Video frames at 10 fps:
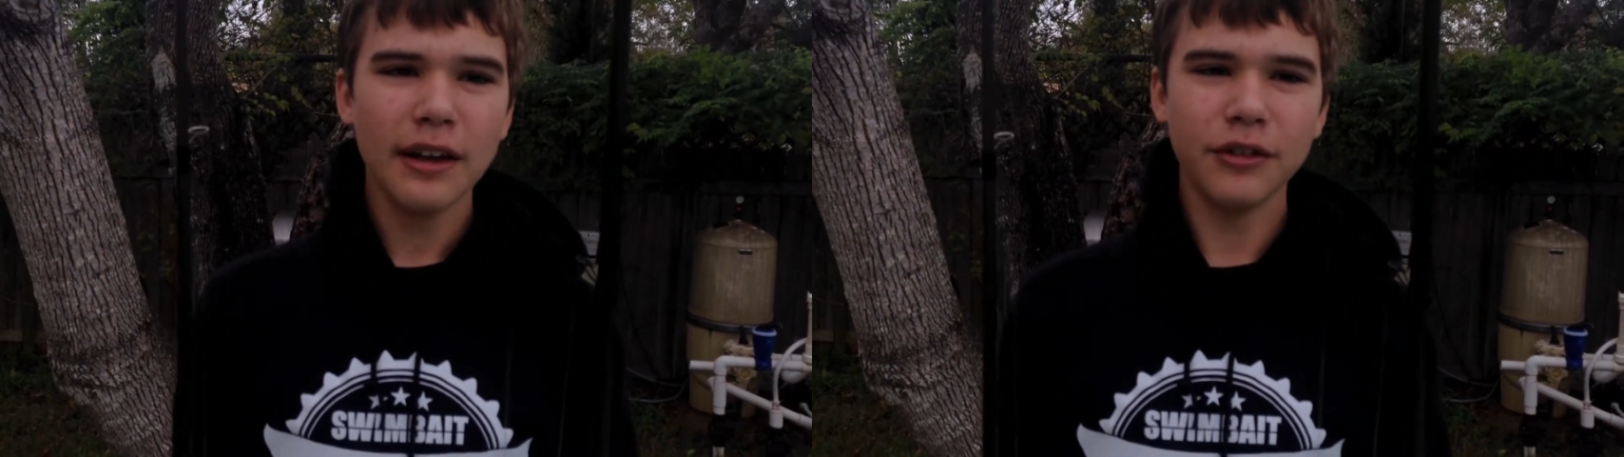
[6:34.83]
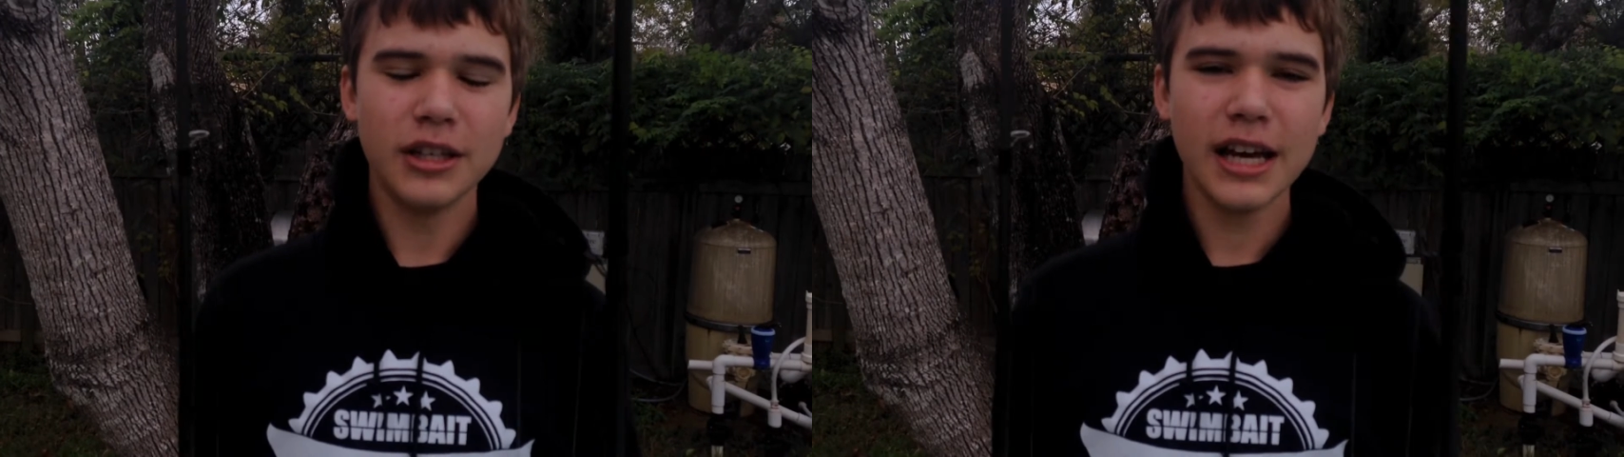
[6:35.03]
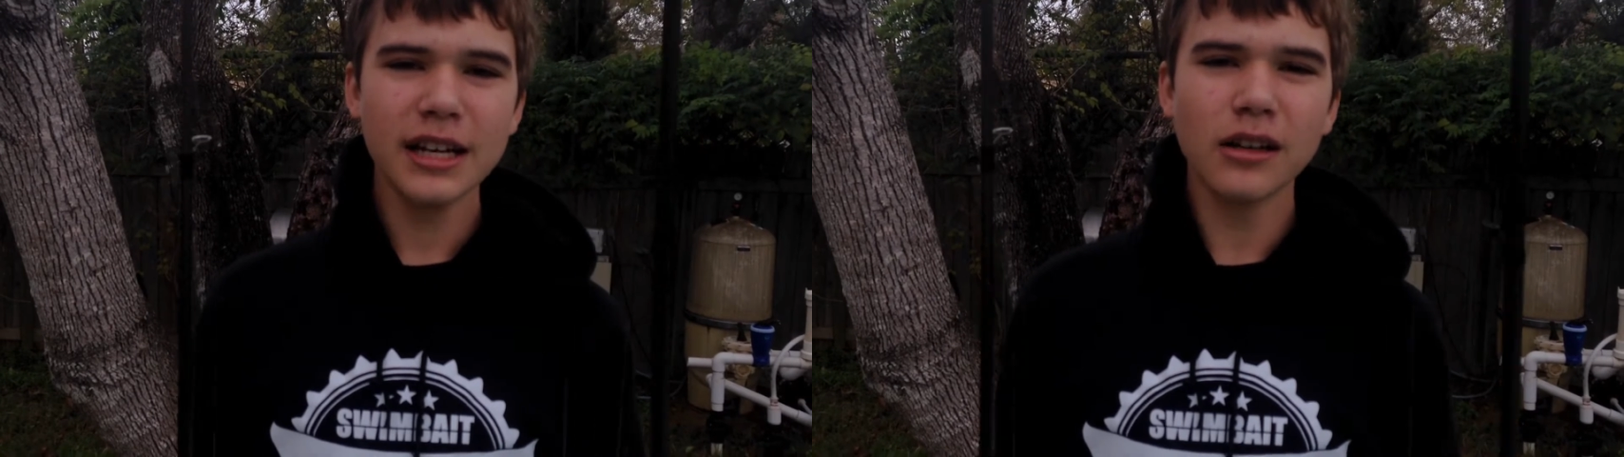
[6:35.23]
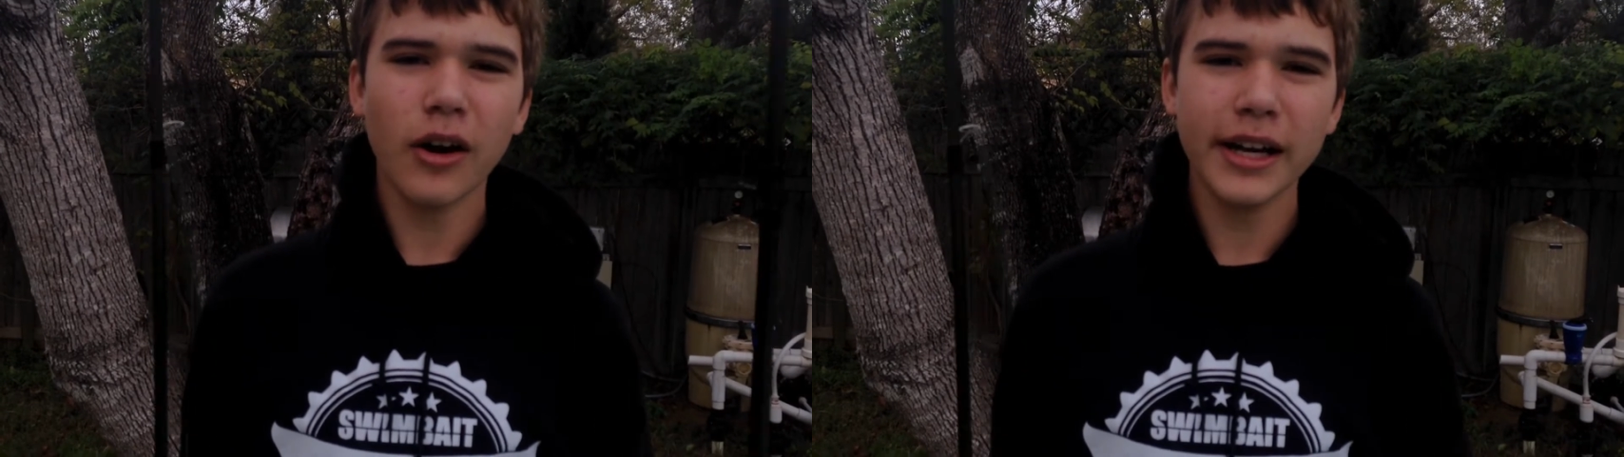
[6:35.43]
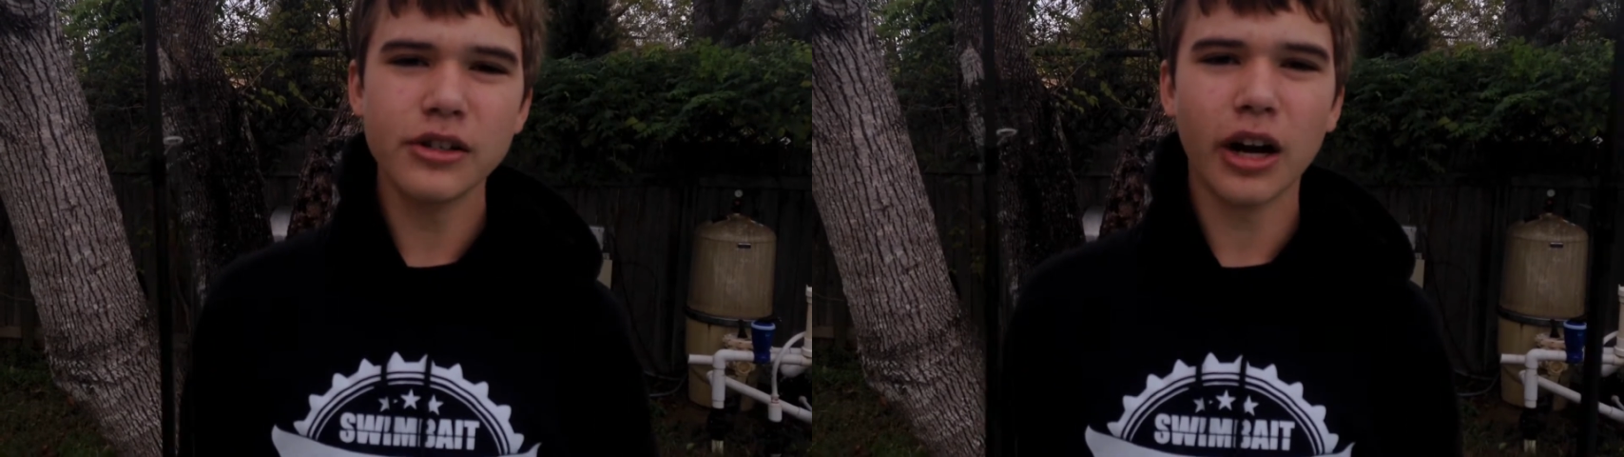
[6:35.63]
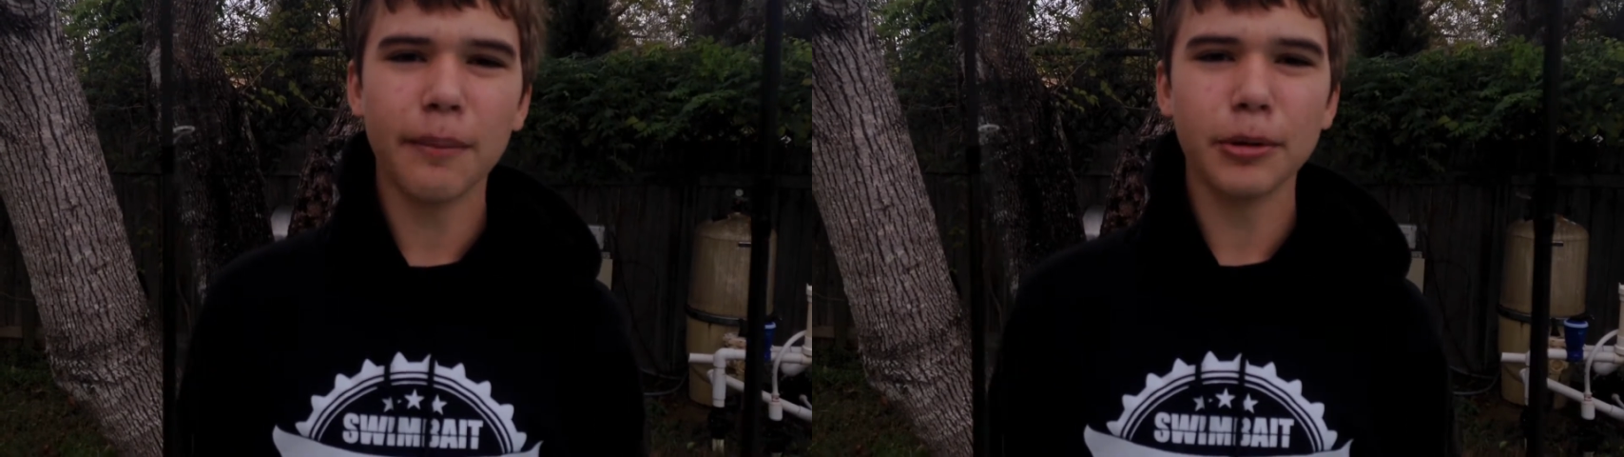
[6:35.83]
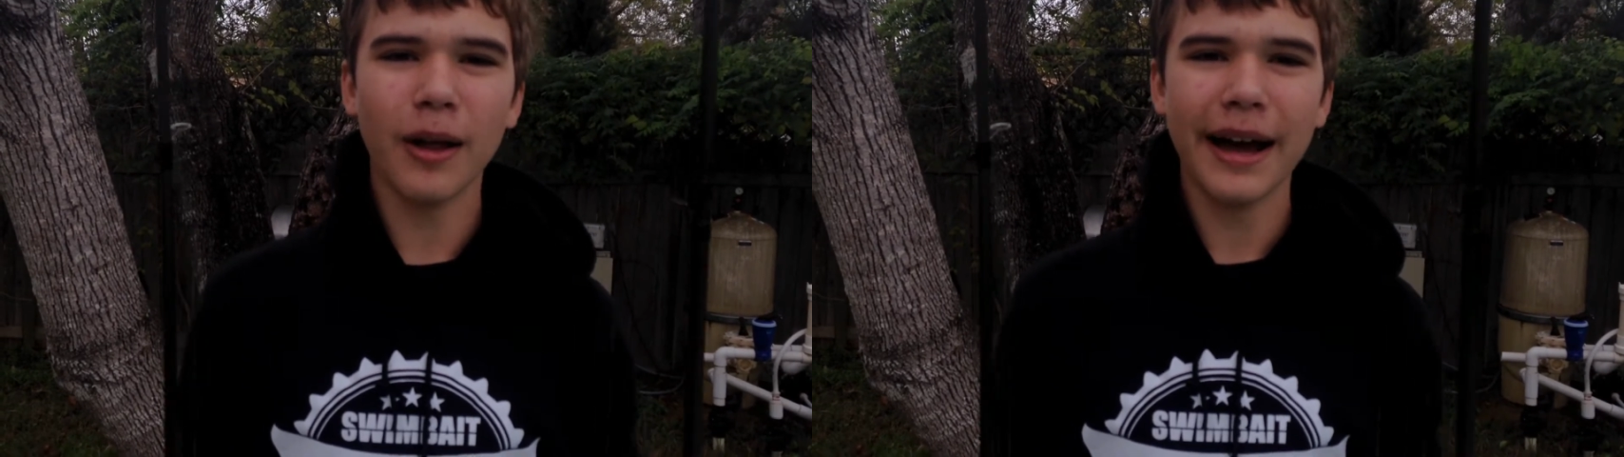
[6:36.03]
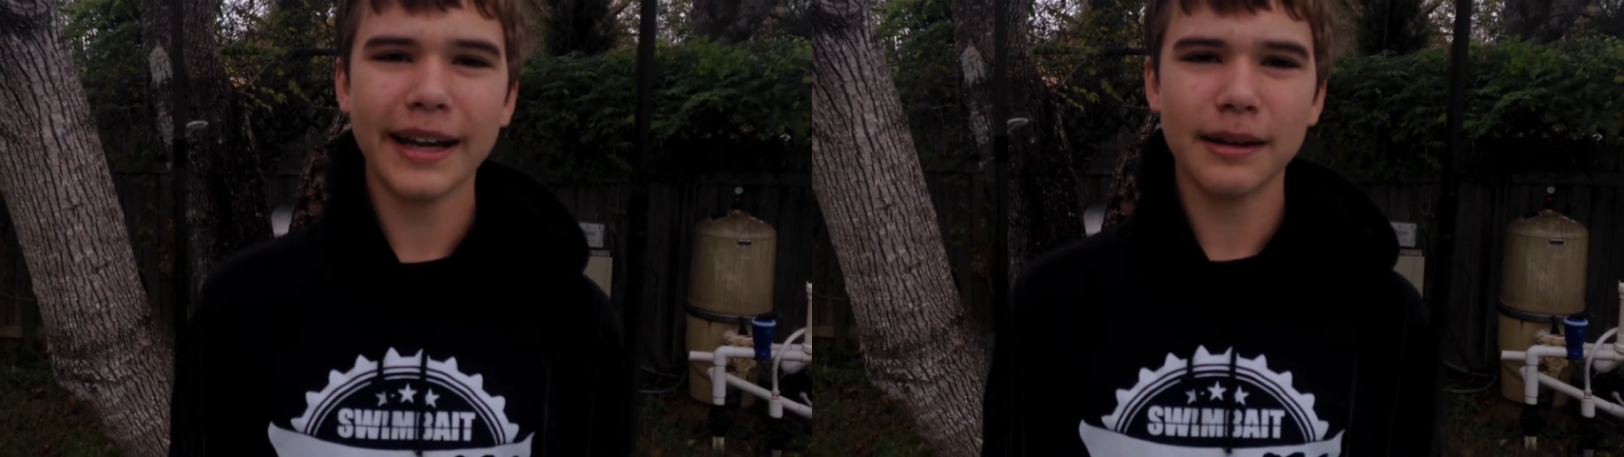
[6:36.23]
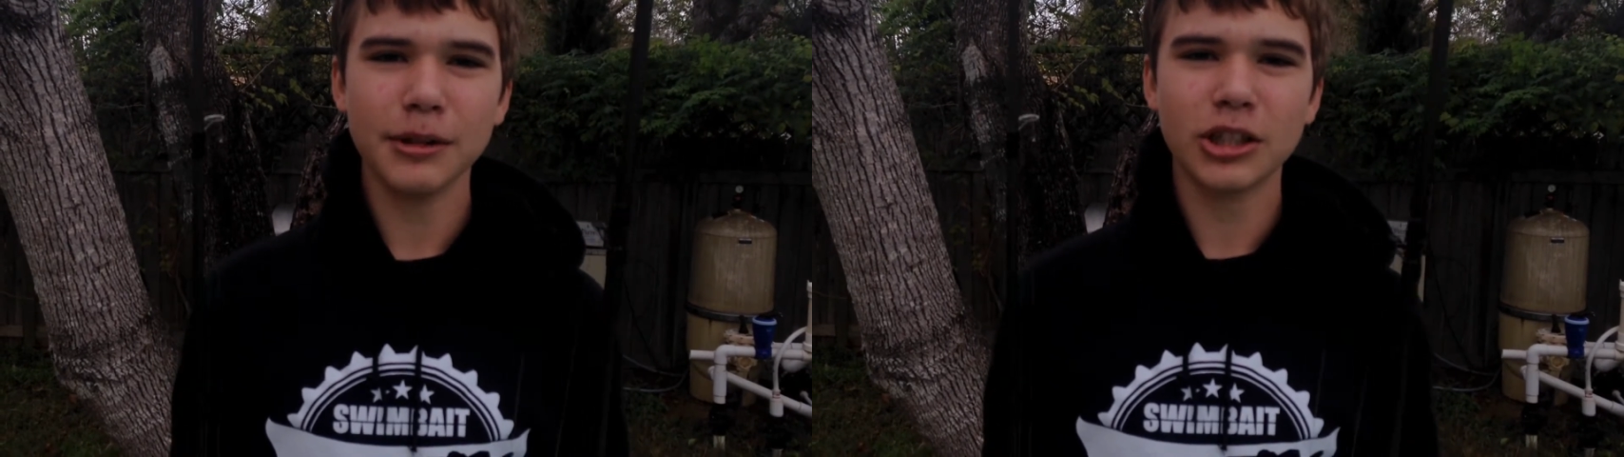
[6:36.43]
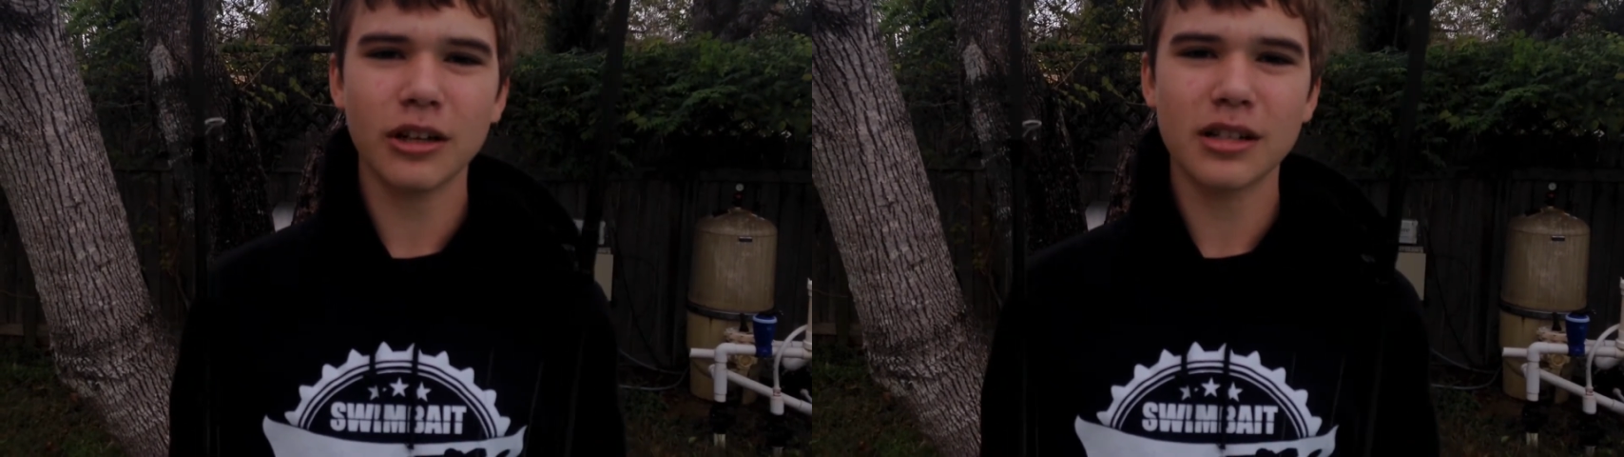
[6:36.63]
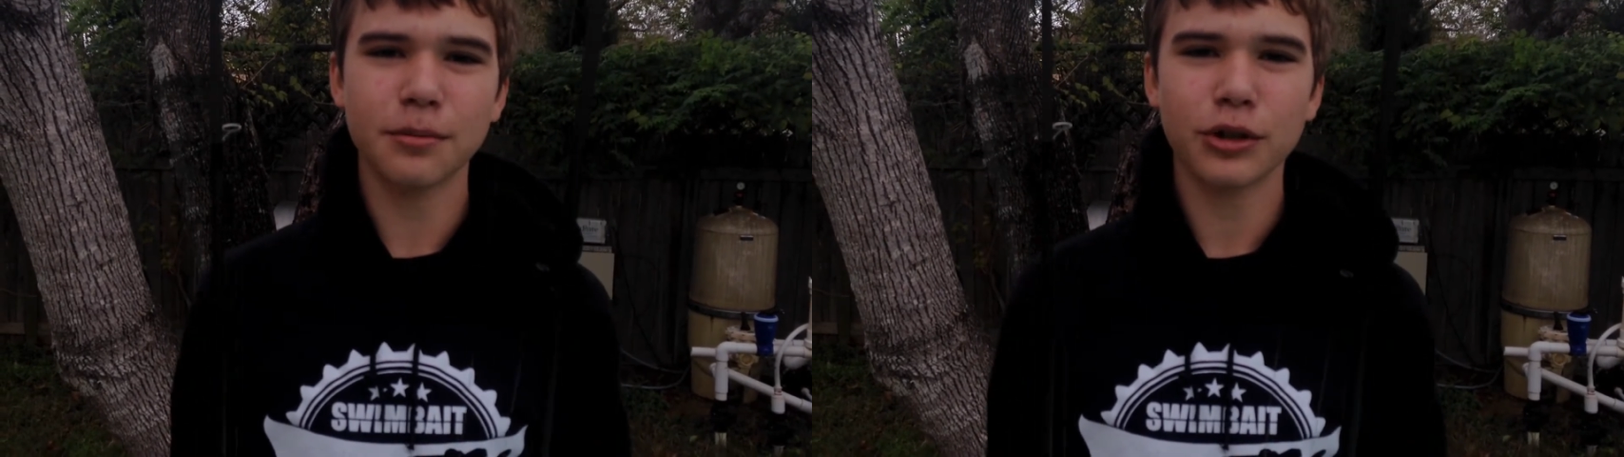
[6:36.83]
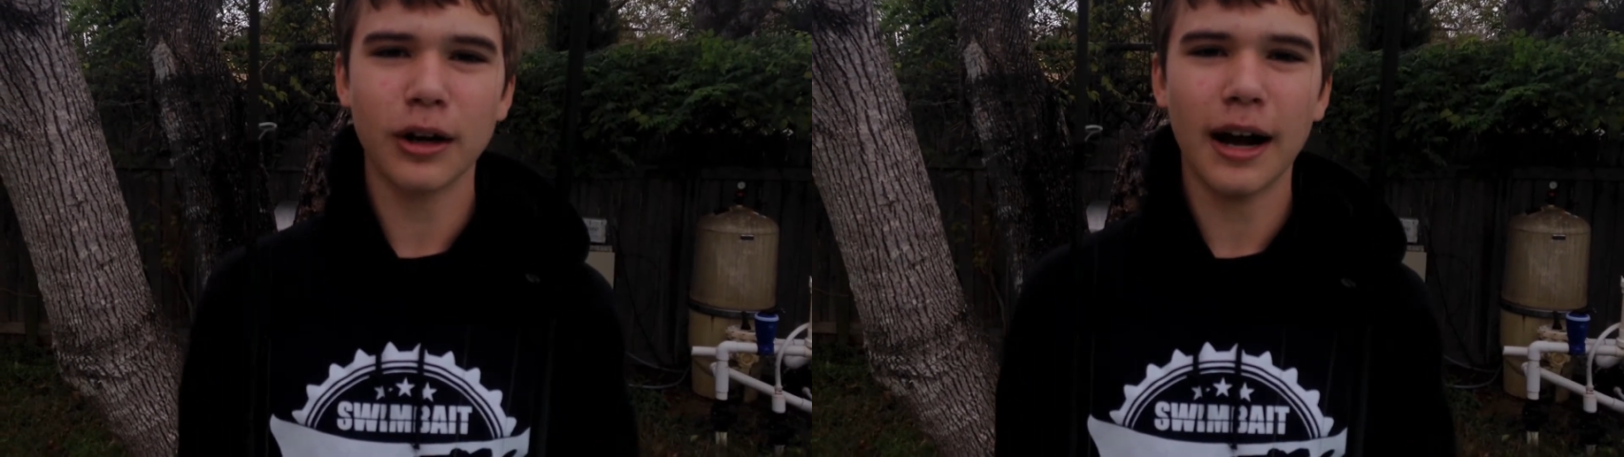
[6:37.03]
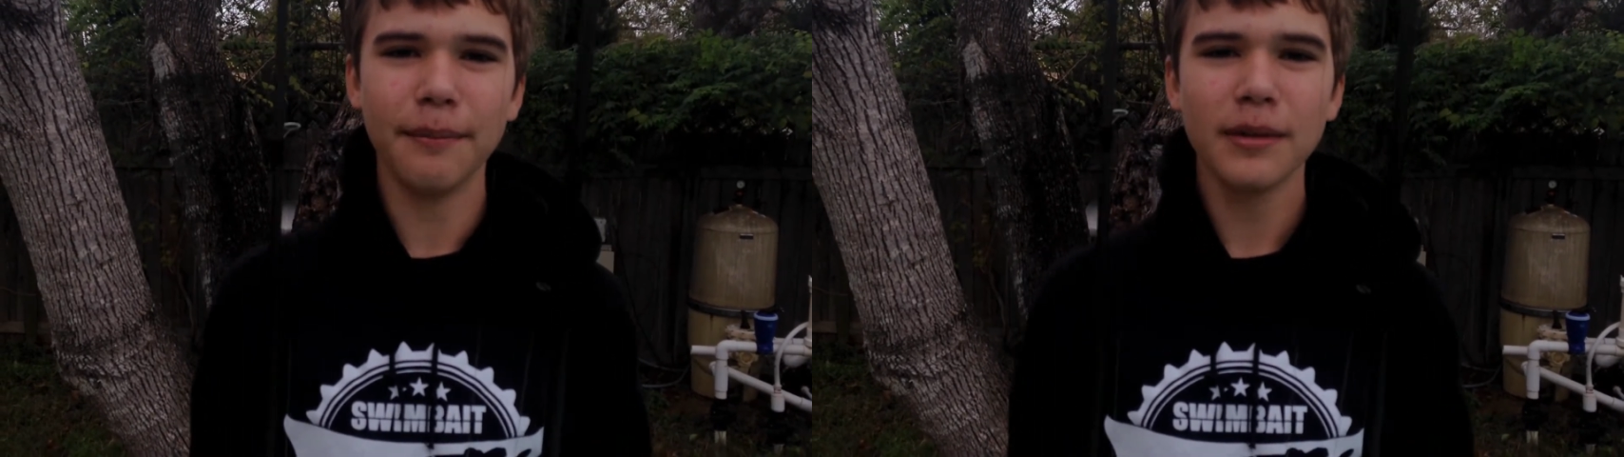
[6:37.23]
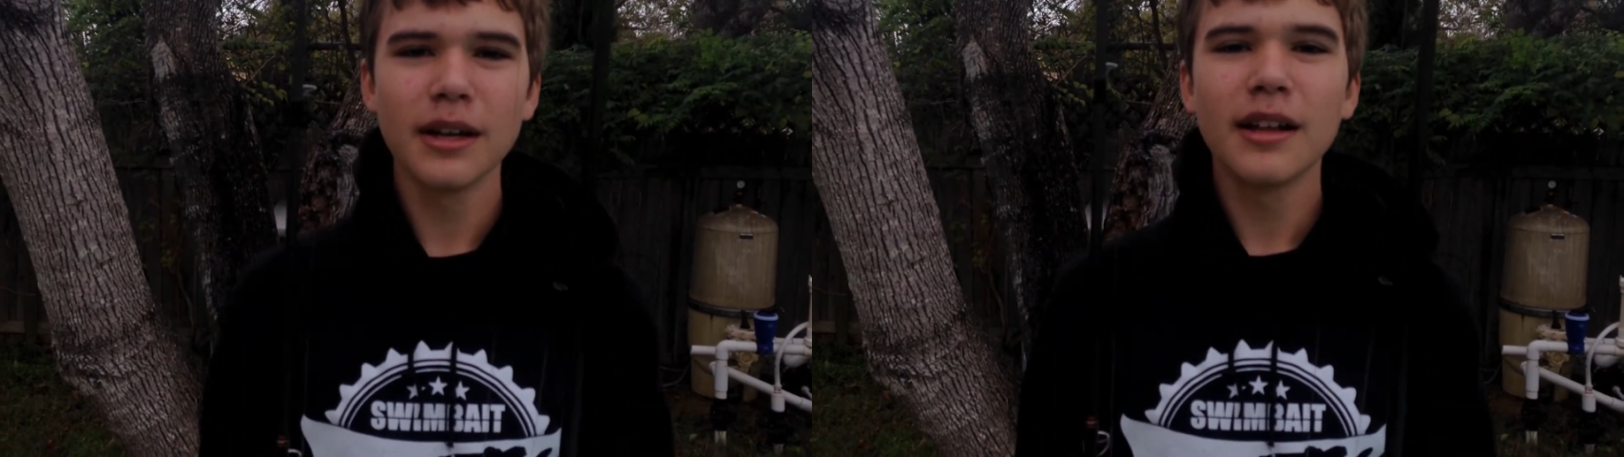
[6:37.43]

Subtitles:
If you did, go ahead and drop a like and be sure to subscribe.